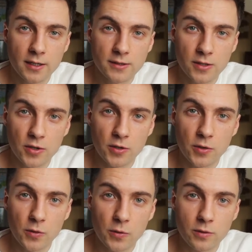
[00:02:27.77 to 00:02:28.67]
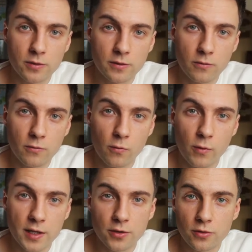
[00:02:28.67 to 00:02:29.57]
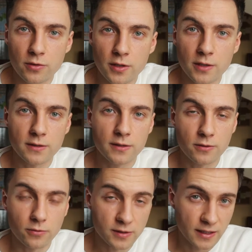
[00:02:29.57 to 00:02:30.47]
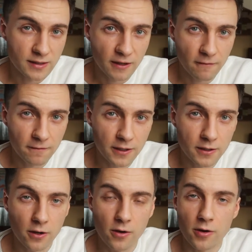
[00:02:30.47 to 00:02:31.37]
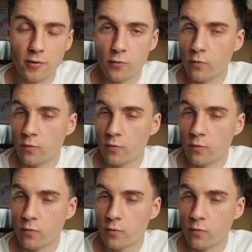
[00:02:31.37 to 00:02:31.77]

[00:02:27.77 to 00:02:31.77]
So when you need to send something or